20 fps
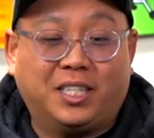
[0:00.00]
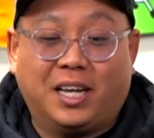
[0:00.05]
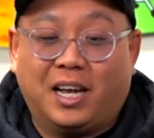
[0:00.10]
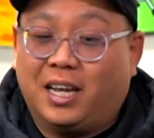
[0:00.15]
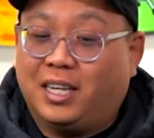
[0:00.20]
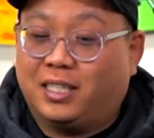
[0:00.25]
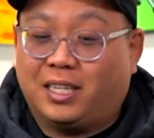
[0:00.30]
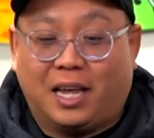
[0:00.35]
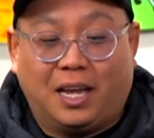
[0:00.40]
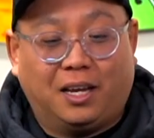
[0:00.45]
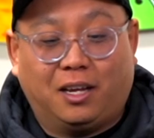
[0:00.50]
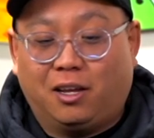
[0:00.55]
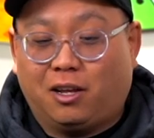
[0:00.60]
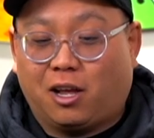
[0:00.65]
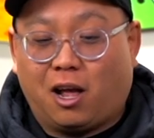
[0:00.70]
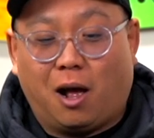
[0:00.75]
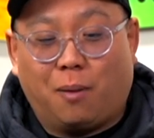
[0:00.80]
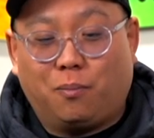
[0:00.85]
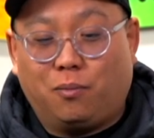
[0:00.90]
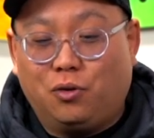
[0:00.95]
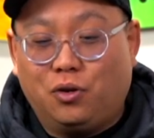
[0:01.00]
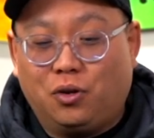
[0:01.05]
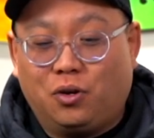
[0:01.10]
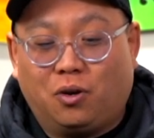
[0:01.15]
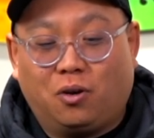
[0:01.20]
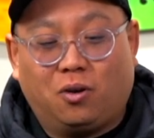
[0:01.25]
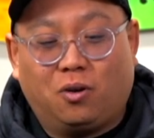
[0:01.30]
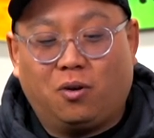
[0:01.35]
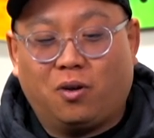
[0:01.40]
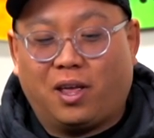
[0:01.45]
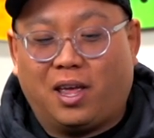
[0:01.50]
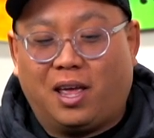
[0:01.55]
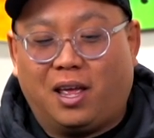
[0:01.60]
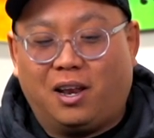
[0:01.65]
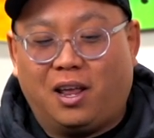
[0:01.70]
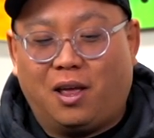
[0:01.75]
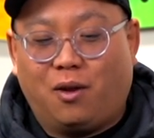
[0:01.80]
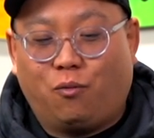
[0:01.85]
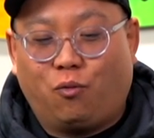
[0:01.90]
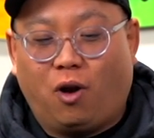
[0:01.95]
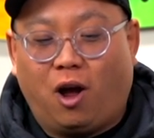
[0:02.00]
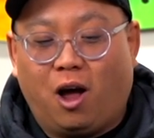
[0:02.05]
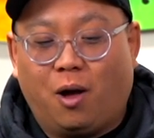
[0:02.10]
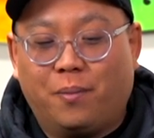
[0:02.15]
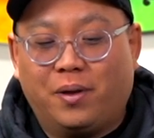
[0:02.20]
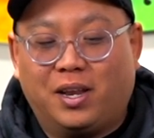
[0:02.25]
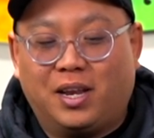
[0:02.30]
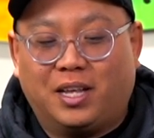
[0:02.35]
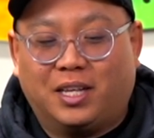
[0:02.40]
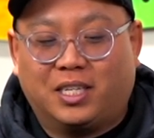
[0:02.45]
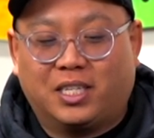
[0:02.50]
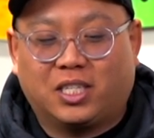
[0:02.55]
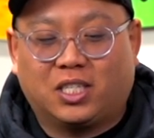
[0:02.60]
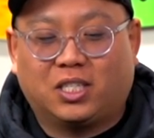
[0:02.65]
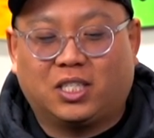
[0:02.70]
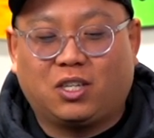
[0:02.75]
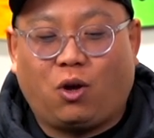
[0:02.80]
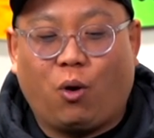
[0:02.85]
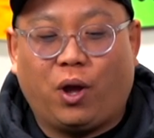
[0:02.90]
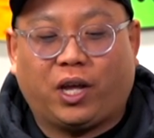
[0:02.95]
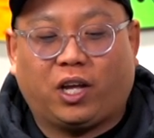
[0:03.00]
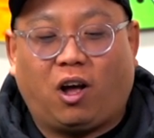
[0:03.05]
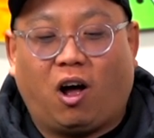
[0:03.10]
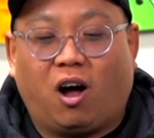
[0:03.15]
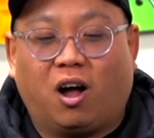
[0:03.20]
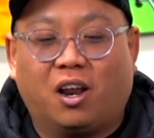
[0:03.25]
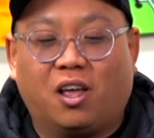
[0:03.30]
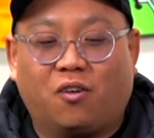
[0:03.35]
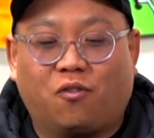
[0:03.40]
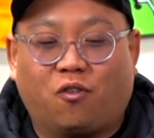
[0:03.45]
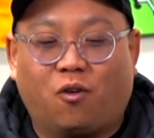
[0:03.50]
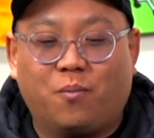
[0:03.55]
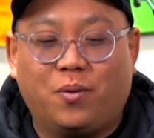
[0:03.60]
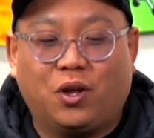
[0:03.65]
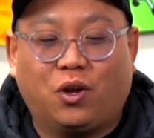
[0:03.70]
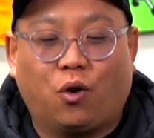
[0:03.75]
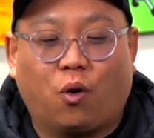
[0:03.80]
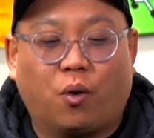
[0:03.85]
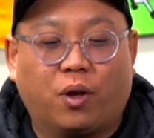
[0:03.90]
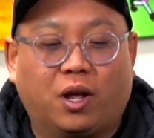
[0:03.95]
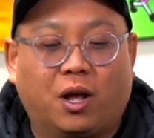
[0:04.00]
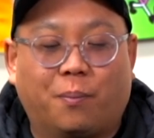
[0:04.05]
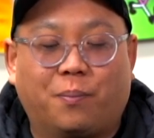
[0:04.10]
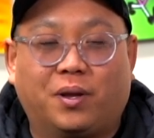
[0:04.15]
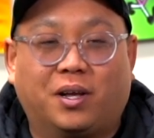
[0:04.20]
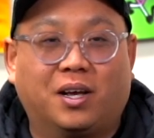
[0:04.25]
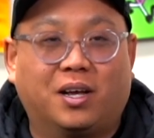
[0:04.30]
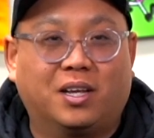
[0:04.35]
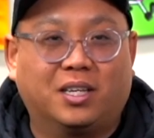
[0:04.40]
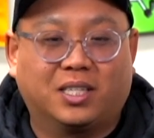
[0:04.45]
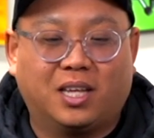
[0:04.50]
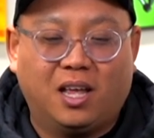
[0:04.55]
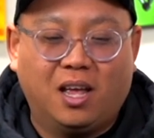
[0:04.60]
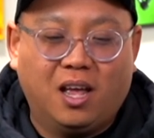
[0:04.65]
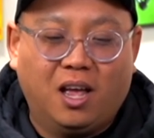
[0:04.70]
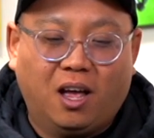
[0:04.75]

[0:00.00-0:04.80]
guys, like cup noodle and ramen is so iconic for me growing up because